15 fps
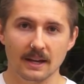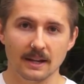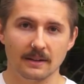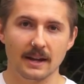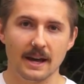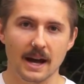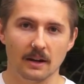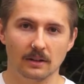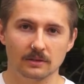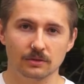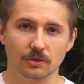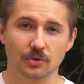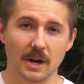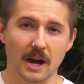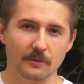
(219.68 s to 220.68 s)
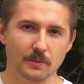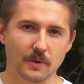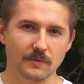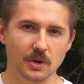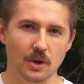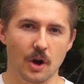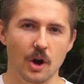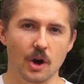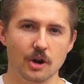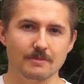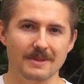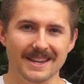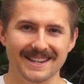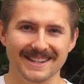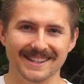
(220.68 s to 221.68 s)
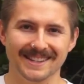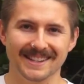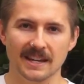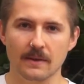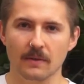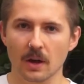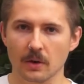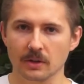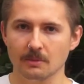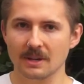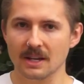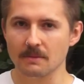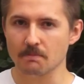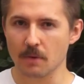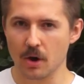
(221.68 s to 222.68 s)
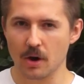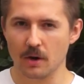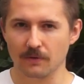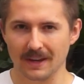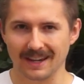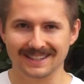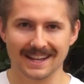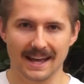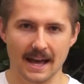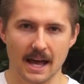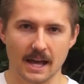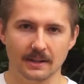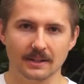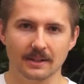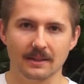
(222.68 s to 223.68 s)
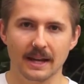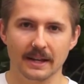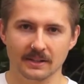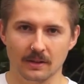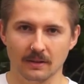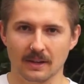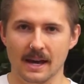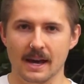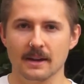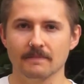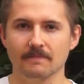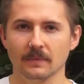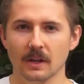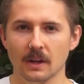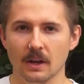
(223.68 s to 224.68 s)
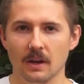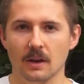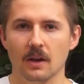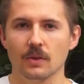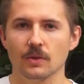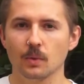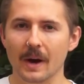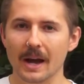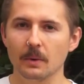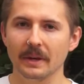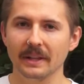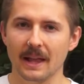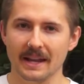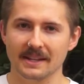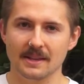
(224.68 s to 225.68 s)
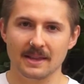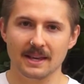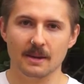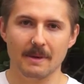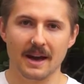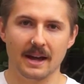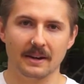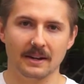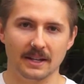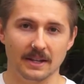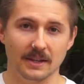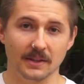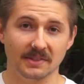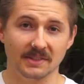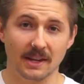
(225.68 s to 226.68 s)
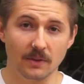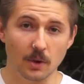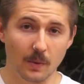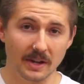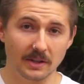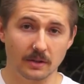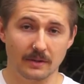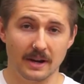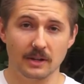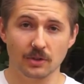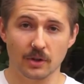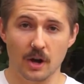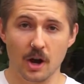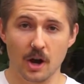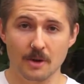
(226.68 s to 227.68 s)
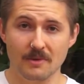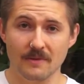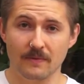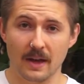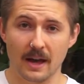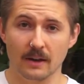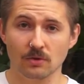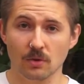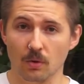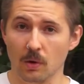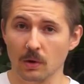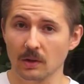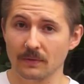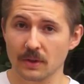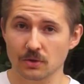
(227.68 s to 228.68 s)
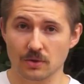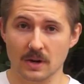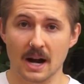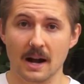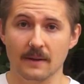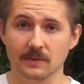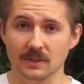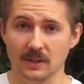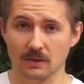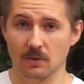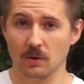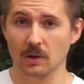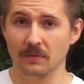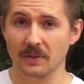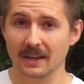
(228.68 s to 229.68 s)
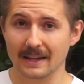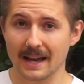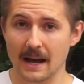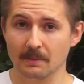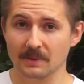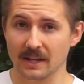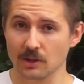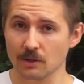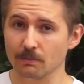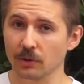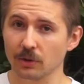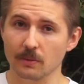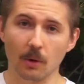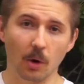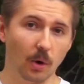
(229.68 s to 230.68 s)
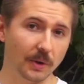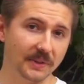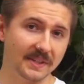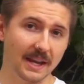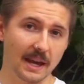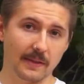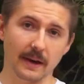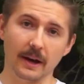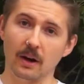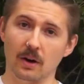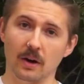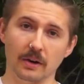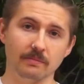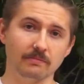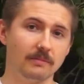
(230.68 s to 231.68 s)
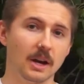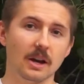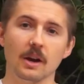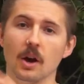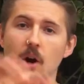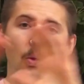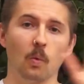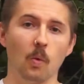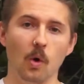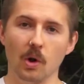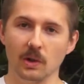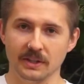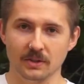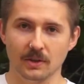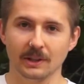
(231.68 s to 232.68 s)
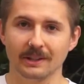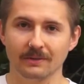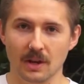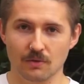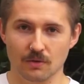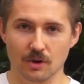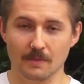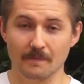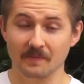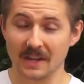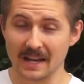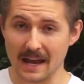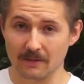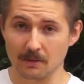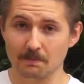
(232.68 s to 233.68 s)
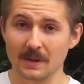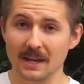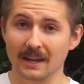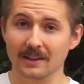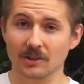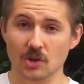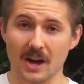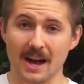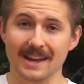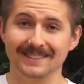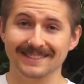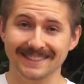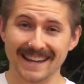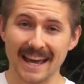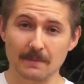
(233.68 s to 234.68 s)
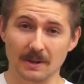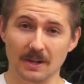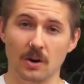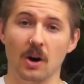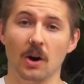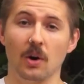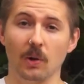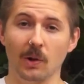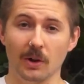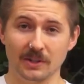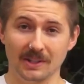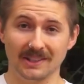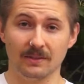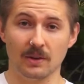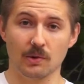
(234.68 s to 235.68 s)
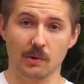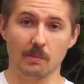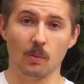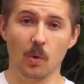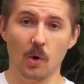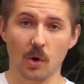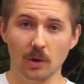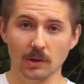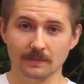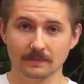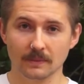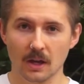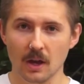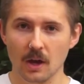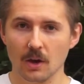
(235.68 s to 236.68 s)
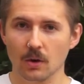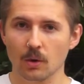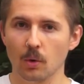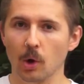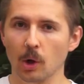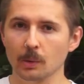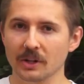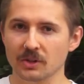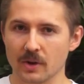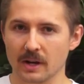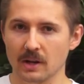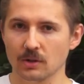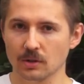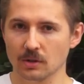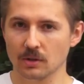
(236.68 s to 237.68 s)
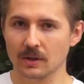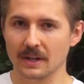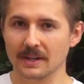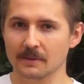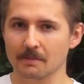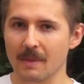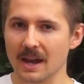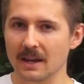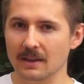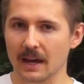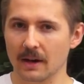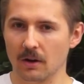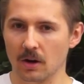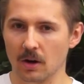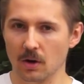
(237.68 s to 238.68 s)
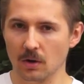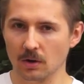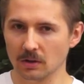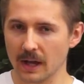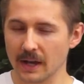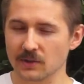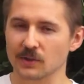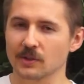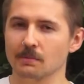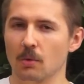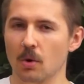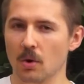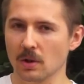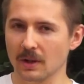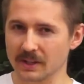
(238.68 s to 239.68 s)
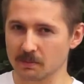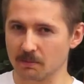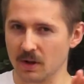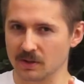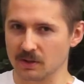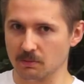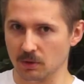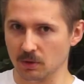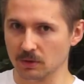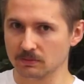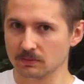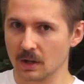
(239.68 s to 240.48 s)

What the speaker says: Now, draft proofing your home is never going to be perfect, and that's okay. The way we like to think about it is if you went around your home and found all of the drafts and all of the gaps and you put them all together on a wall in your living room, you'd have a big giant gaping hole on your living room wall. All we're trying to do is make that hole as small as possible.